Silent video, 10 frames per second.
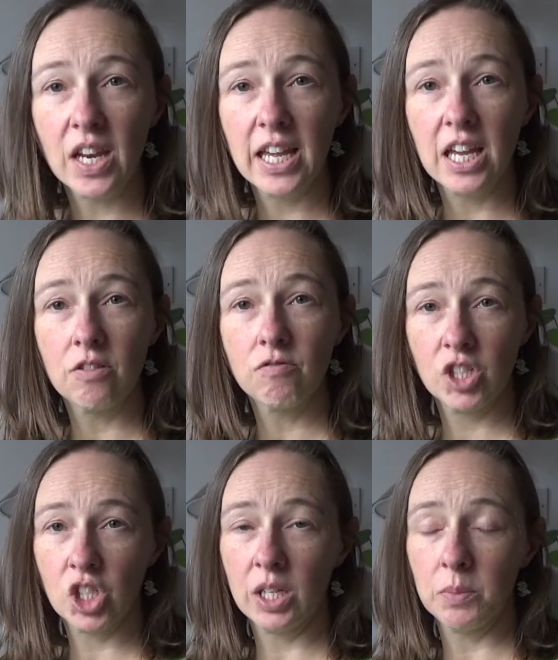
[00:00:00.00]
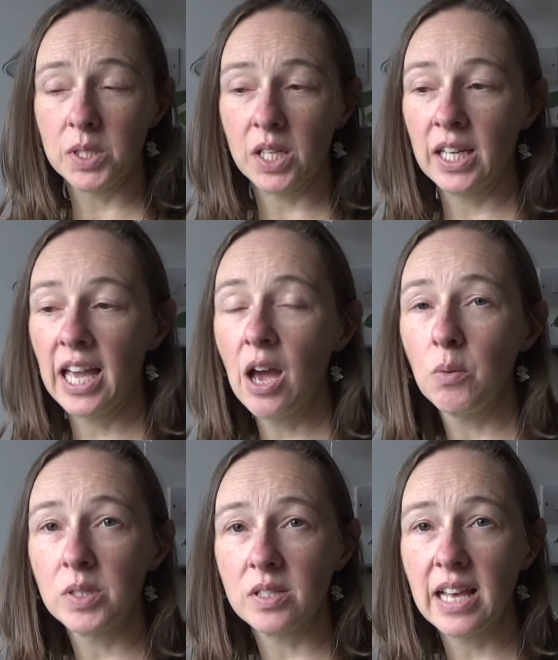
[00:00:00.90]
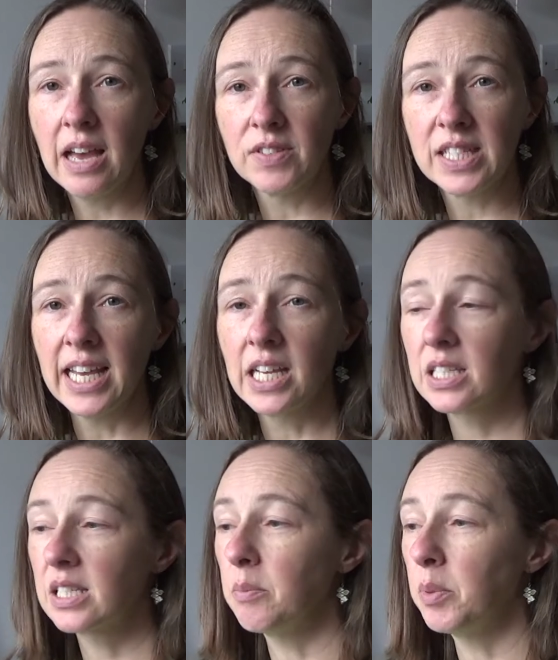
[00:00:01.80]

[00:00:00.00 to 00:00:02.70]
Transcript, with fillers: that I originally was going to get was a set of six,